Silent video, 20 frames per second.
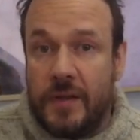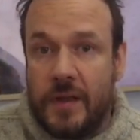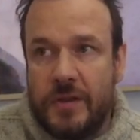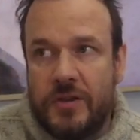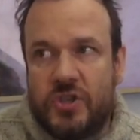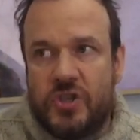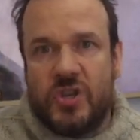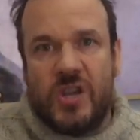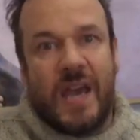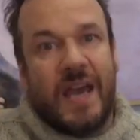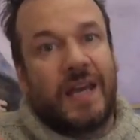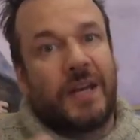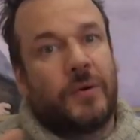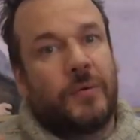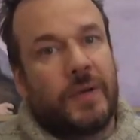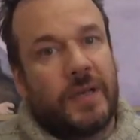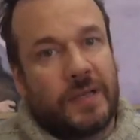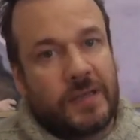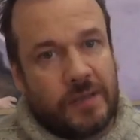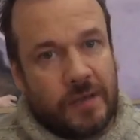
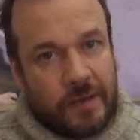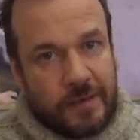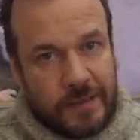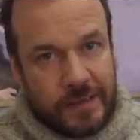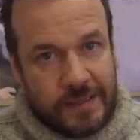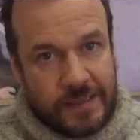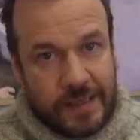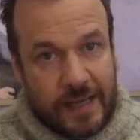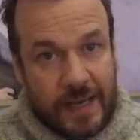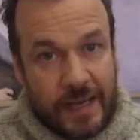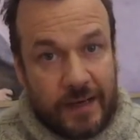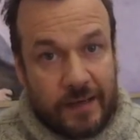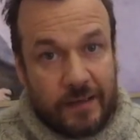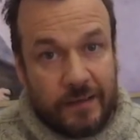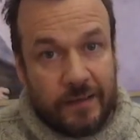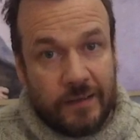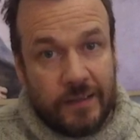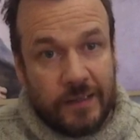generates our desire.